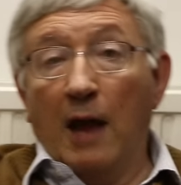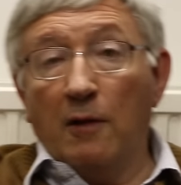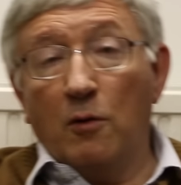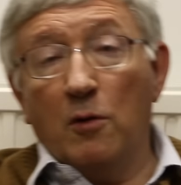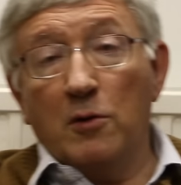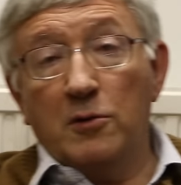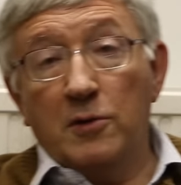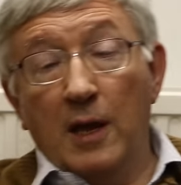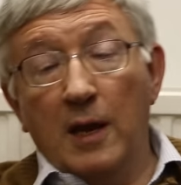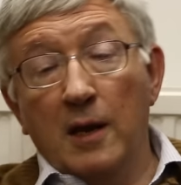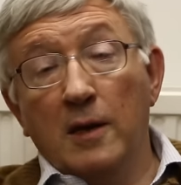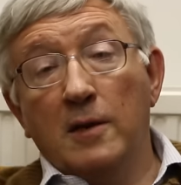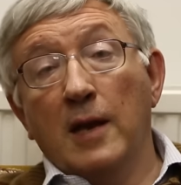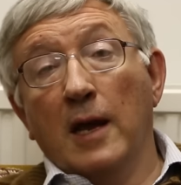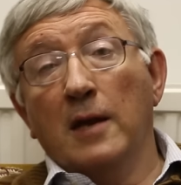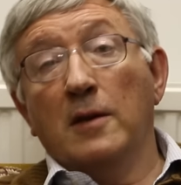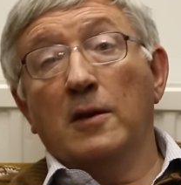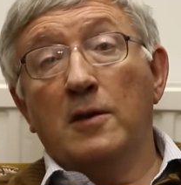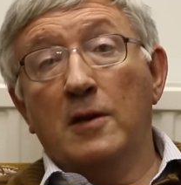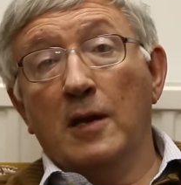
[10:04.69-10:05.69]
and of course they
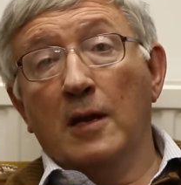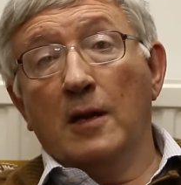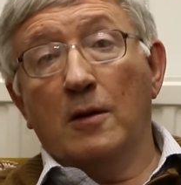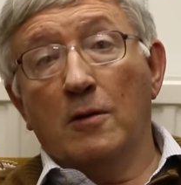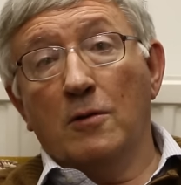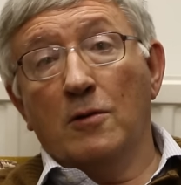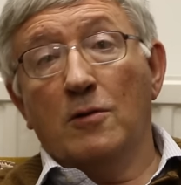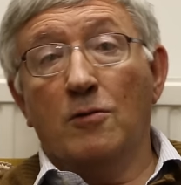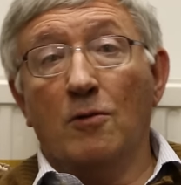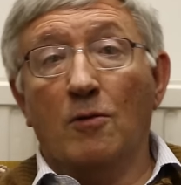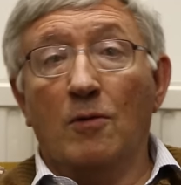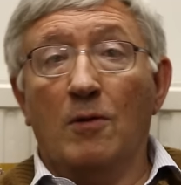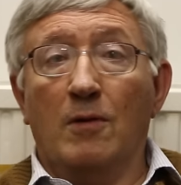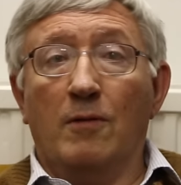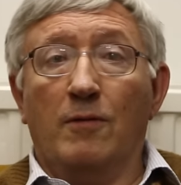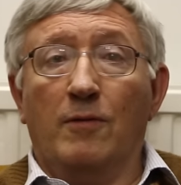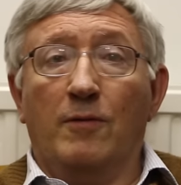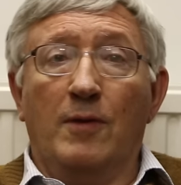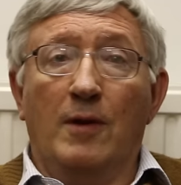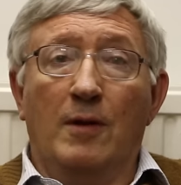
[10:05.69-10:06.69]
intend to take control
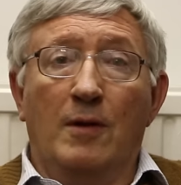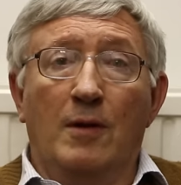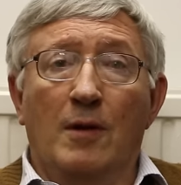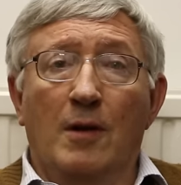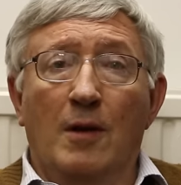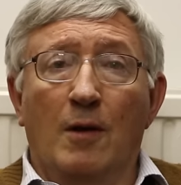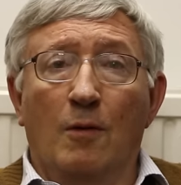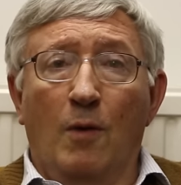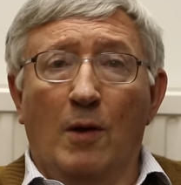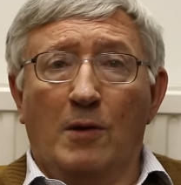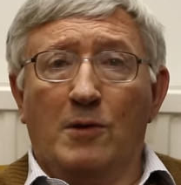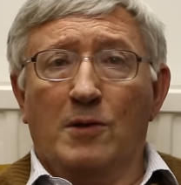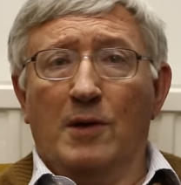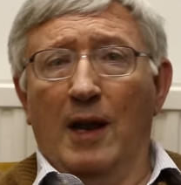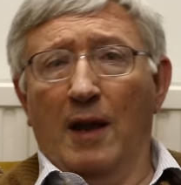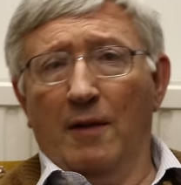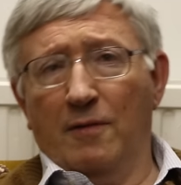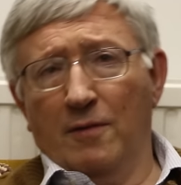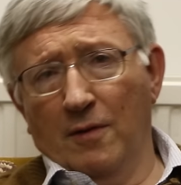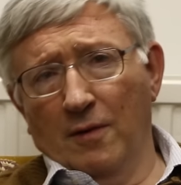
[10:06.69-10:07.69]
of what's
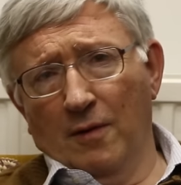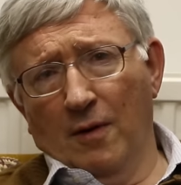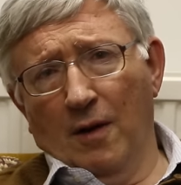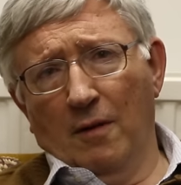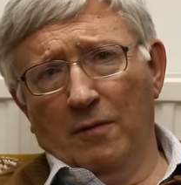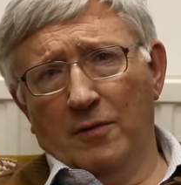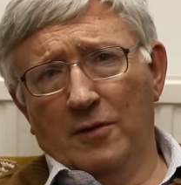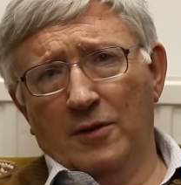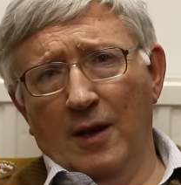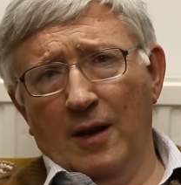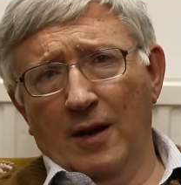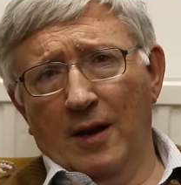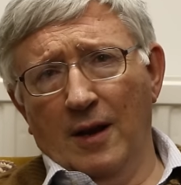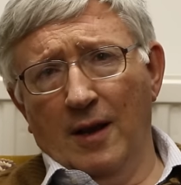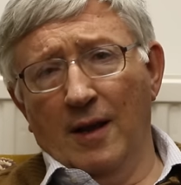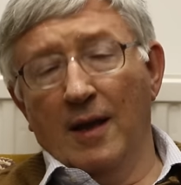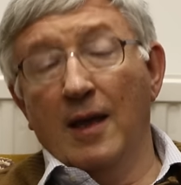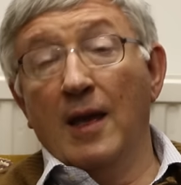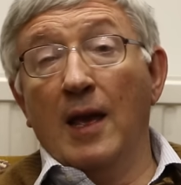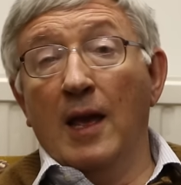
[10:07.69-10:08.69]
left of
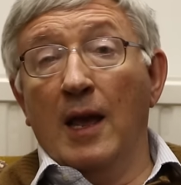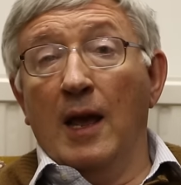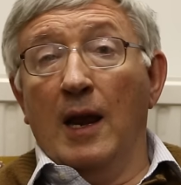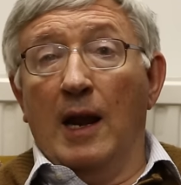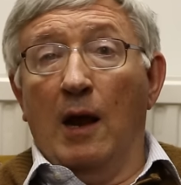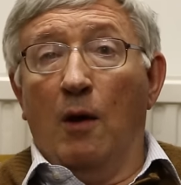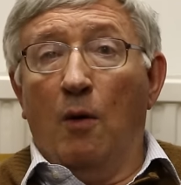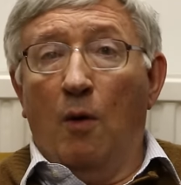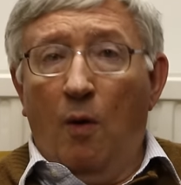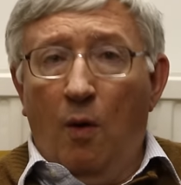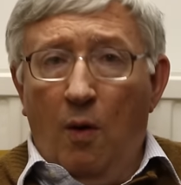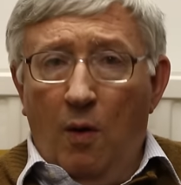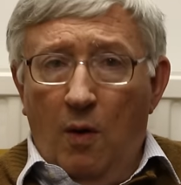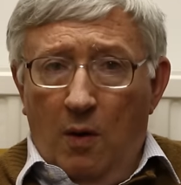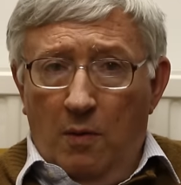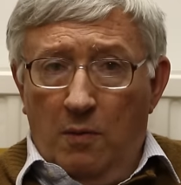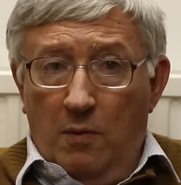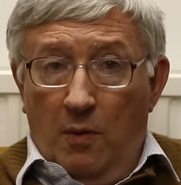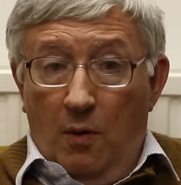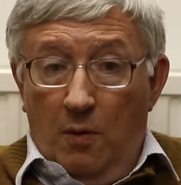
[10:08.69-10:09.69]
Syria. Now,
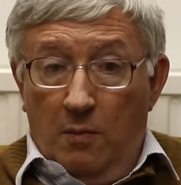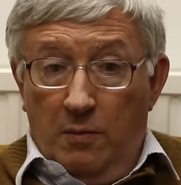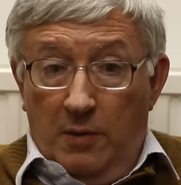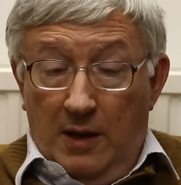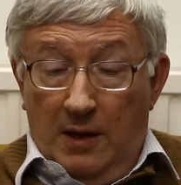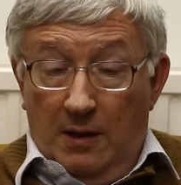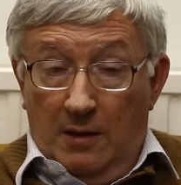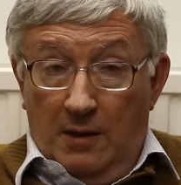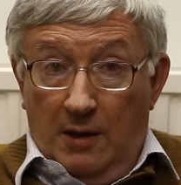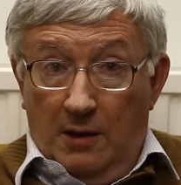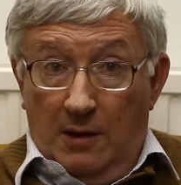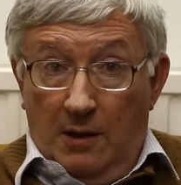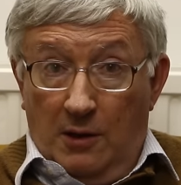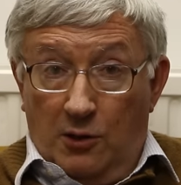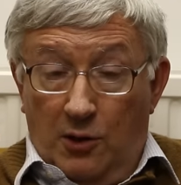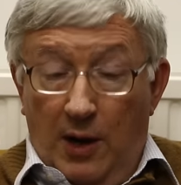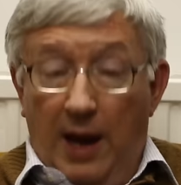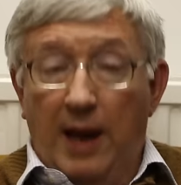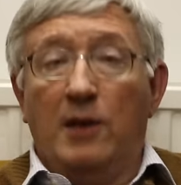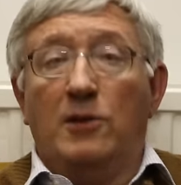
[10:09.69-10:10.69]
all the
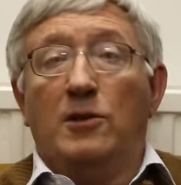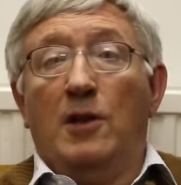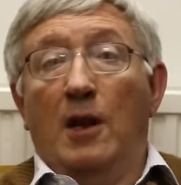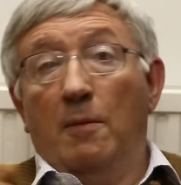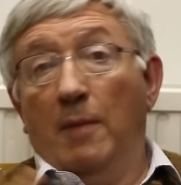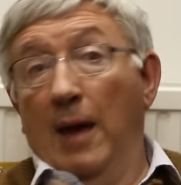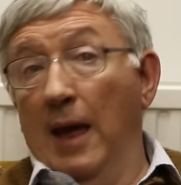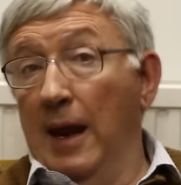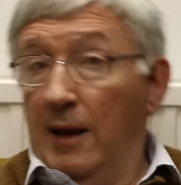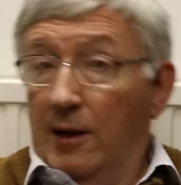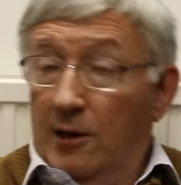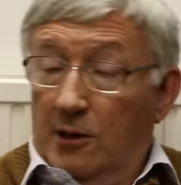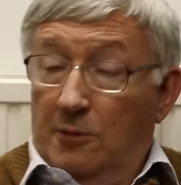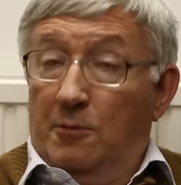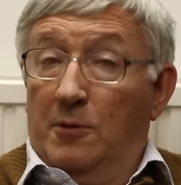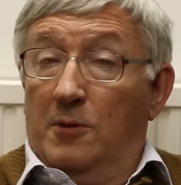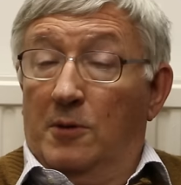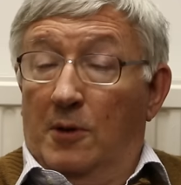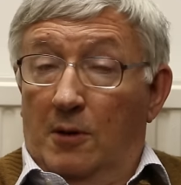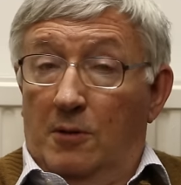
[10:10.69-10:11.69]
change in America's
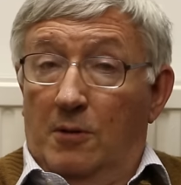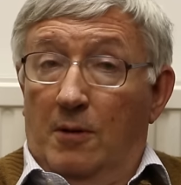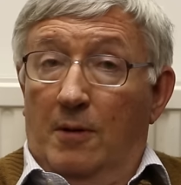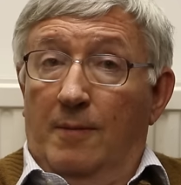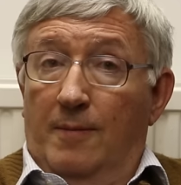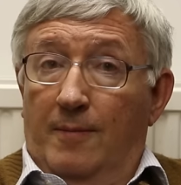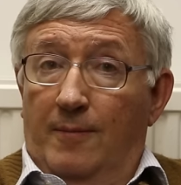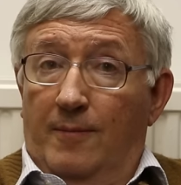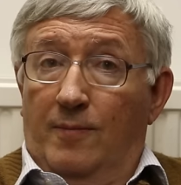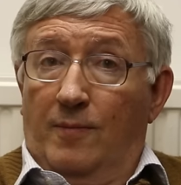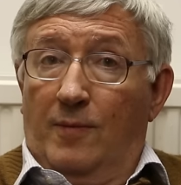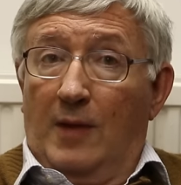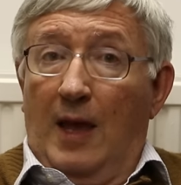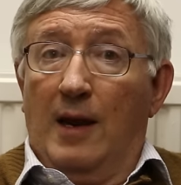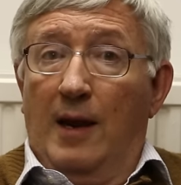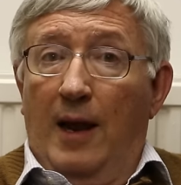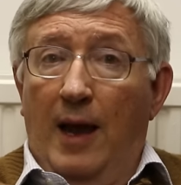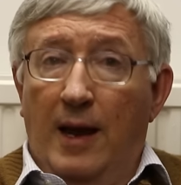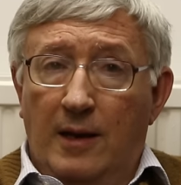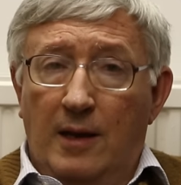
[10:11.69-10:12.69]
position,
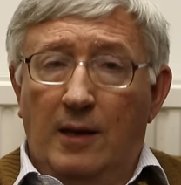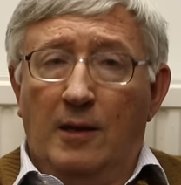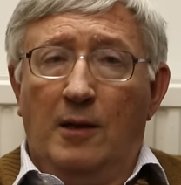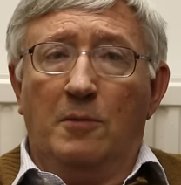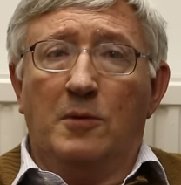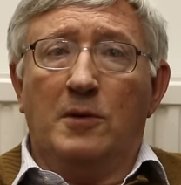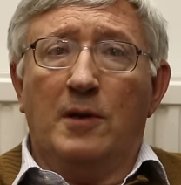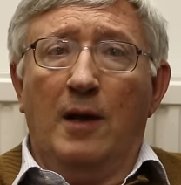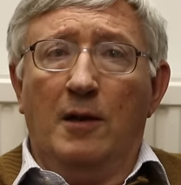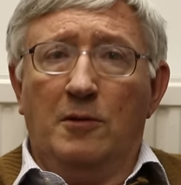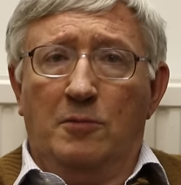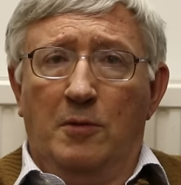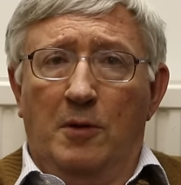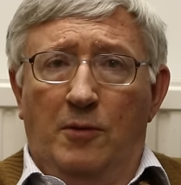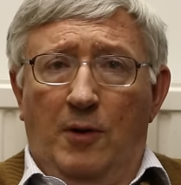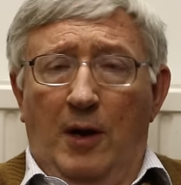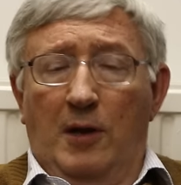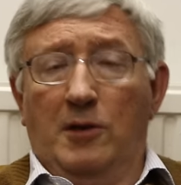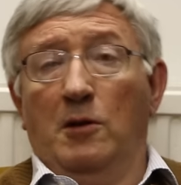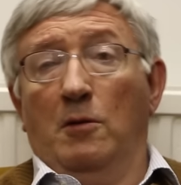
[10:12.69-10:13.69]
aligning themselves
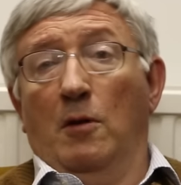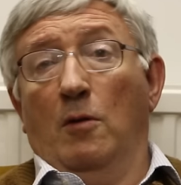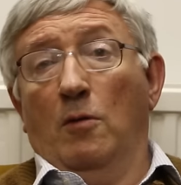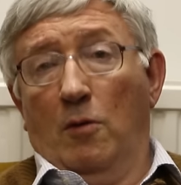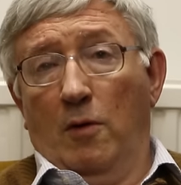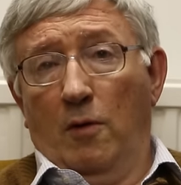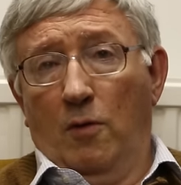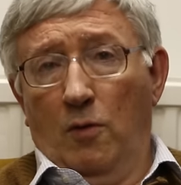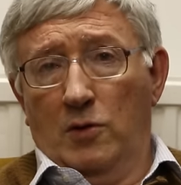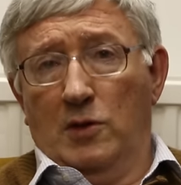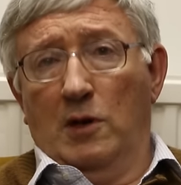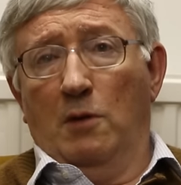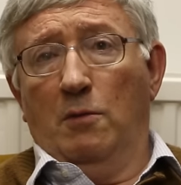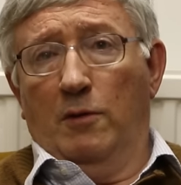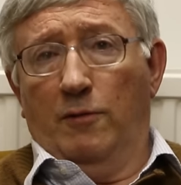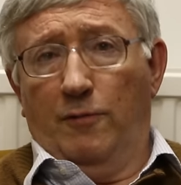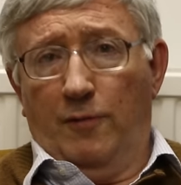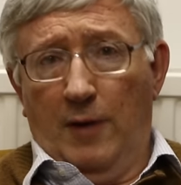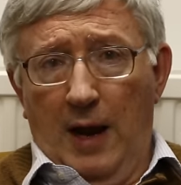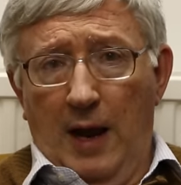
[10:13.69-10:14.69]
with Russia, or of course now
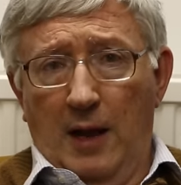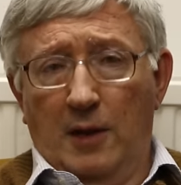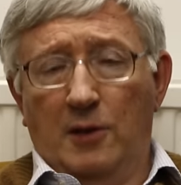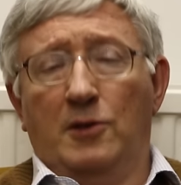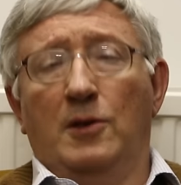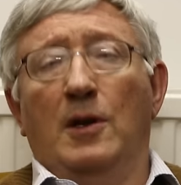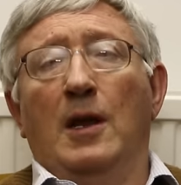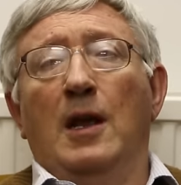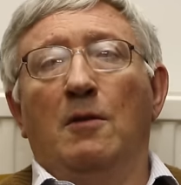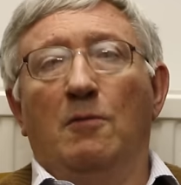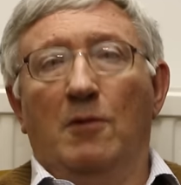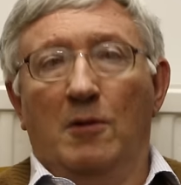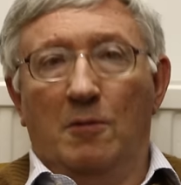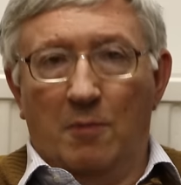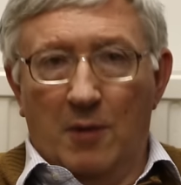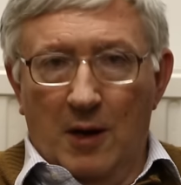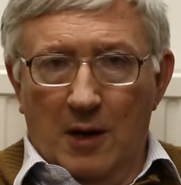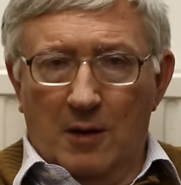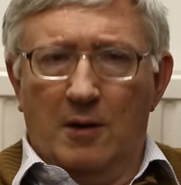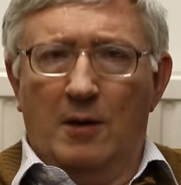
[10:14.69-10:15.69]
with France,
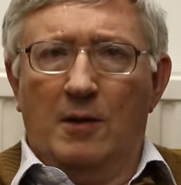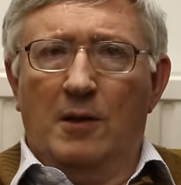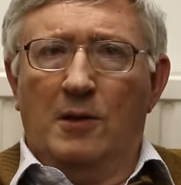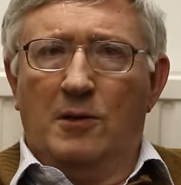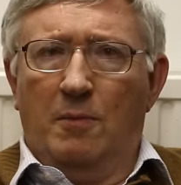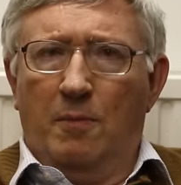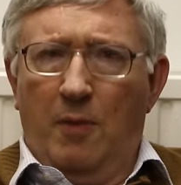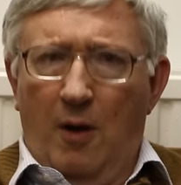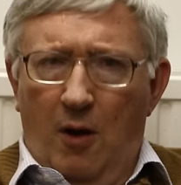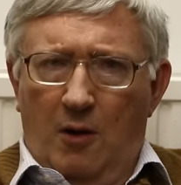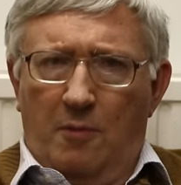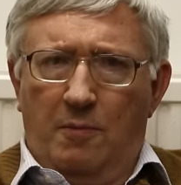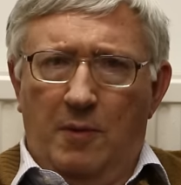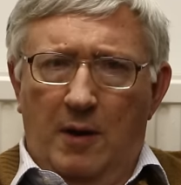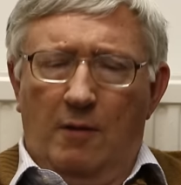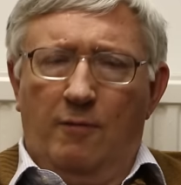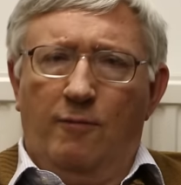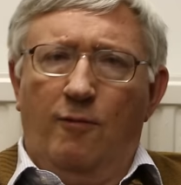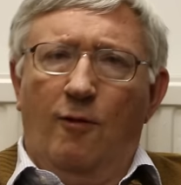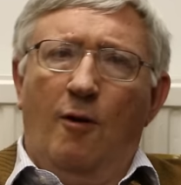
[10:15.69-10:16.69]
with Britain, there's a bloc
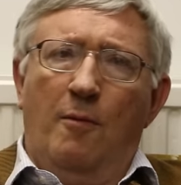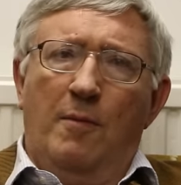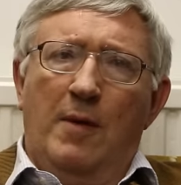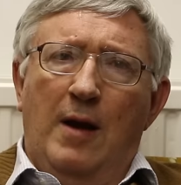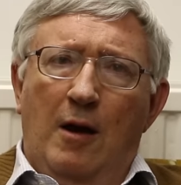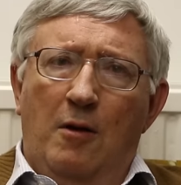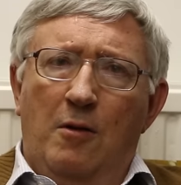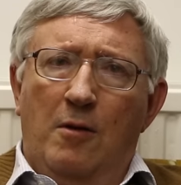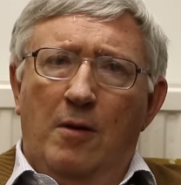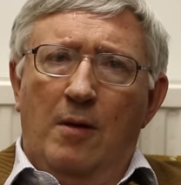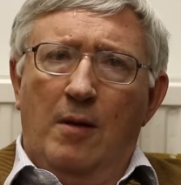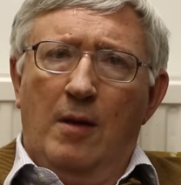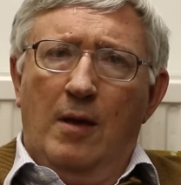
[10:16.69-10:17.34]
being formed now.